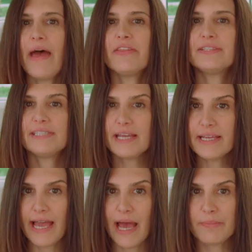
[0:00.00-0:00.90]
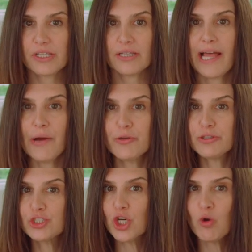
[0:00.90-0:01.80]
And the dating apps allow you
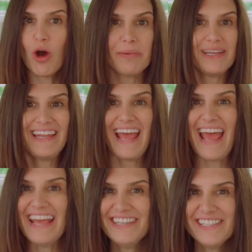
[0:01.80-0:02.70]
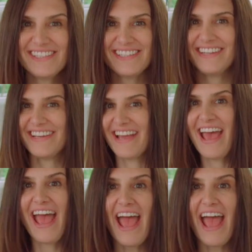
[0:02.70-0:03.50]
to show up in any city,